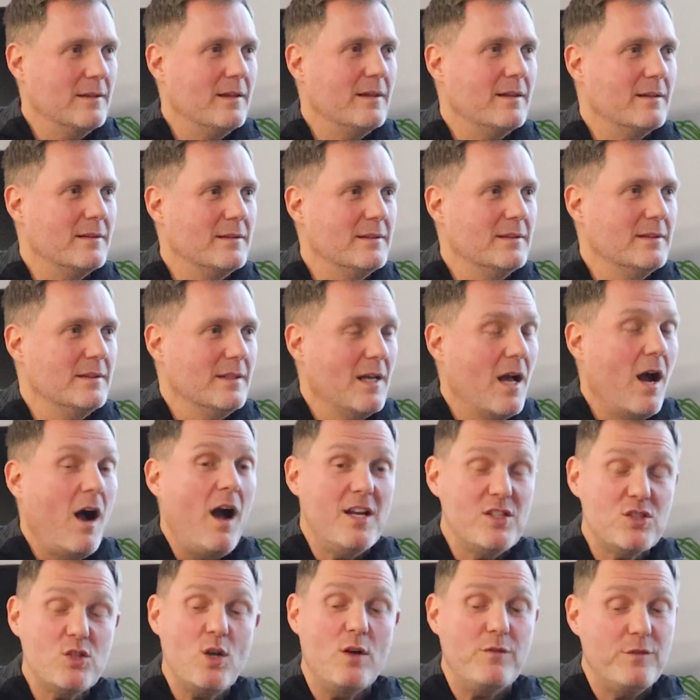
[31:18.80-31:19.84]
Yeah.
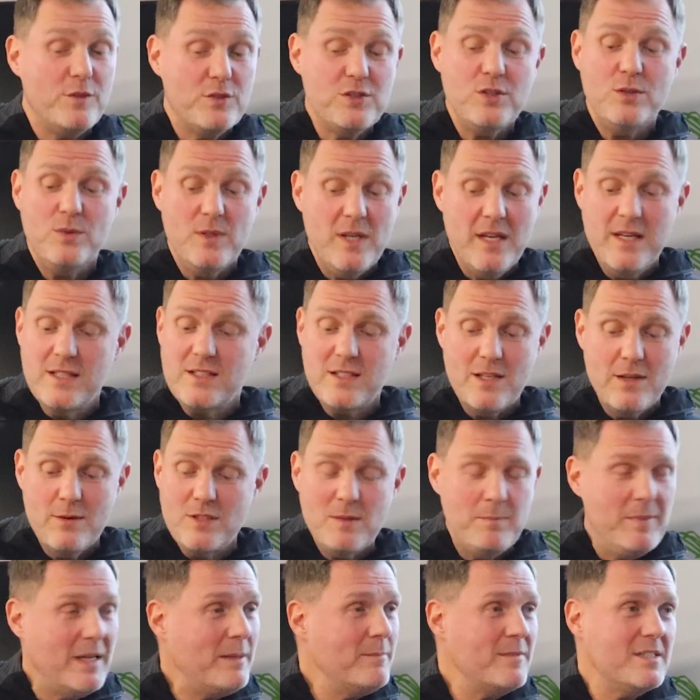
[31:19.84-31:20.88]
I stopped for 2 years. It
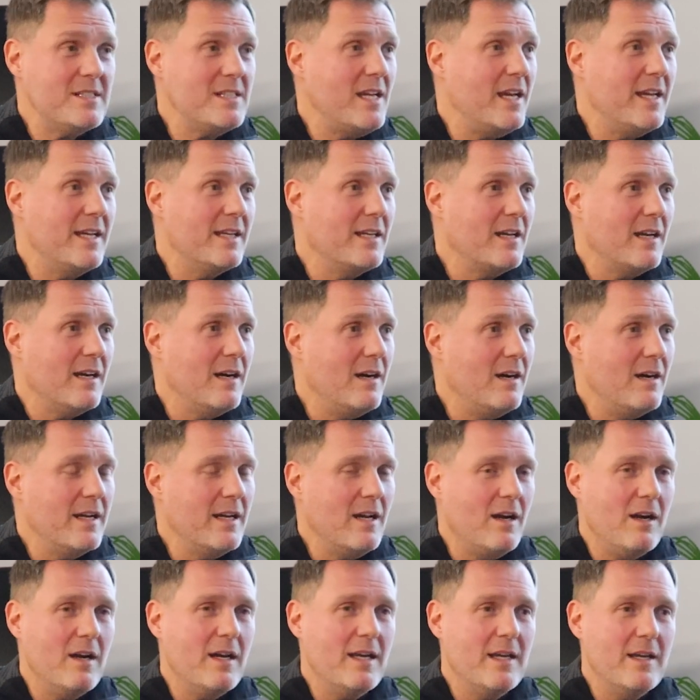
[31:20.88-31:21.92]
was a big mistake.
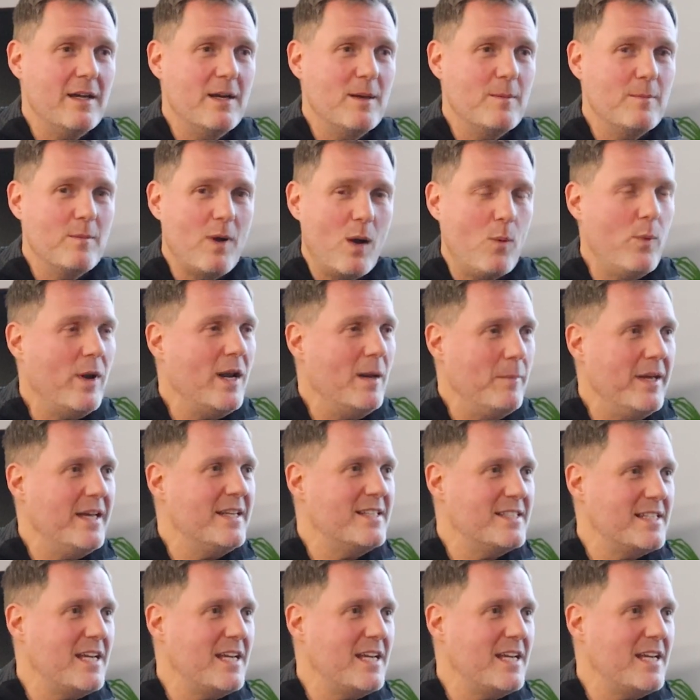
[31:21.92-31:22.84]
I went a bit